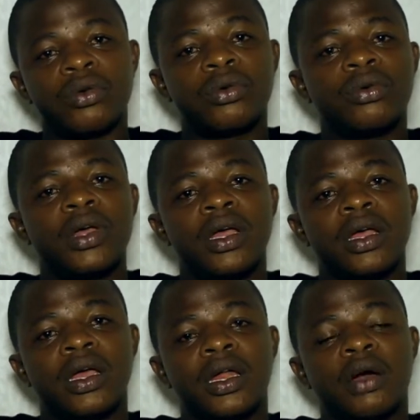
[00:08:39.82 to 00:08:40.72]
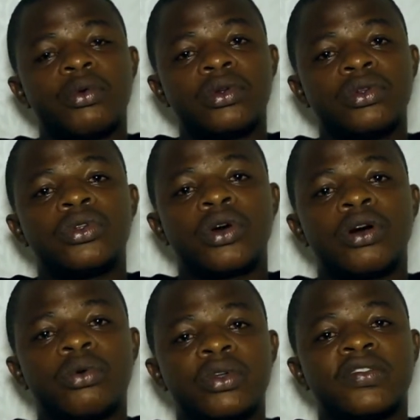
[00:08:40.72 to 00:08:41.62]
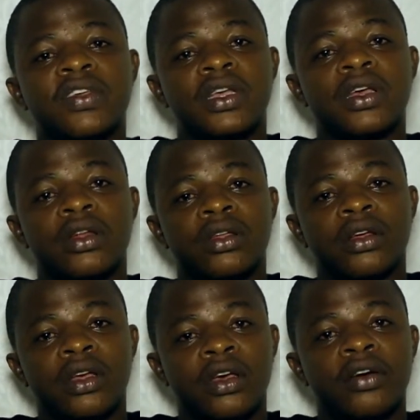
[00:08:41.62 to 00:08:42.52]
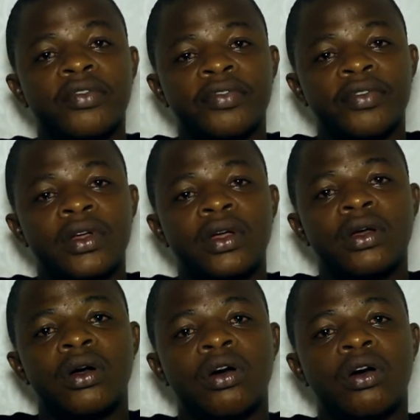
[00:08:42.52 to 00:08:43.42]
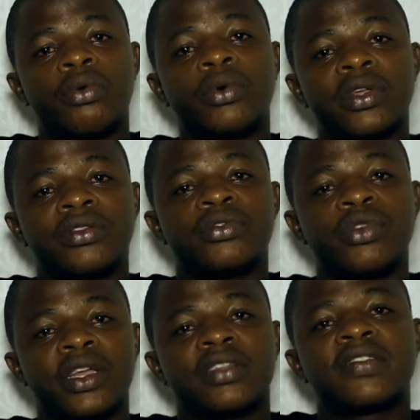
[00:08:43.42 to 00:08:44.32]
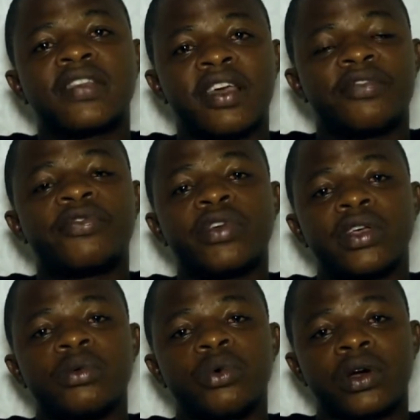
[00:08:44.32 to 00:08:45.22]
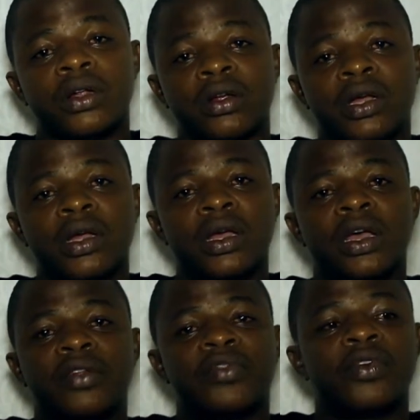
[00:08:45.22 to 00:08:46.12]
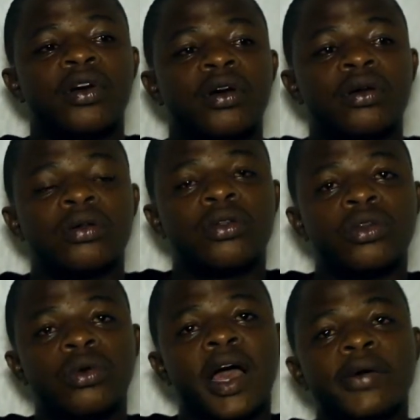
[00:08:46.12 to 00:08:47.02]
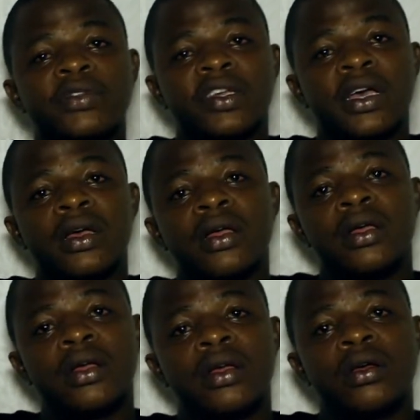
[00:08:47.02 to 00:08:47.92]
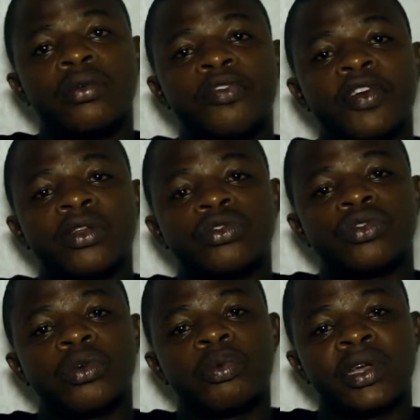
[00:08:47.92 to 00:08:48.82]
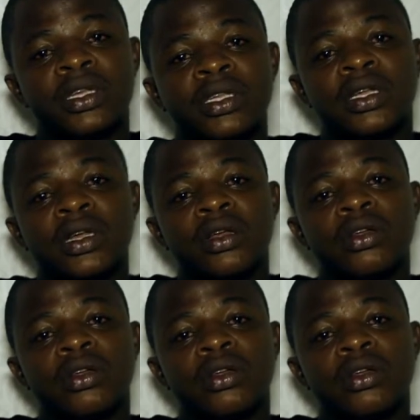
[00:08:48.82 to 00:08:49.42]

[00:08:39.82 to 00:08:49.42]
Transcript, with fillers: you, and I want you to always take care of your health. Always drink safe drinking water. And for you out there, philanthropists,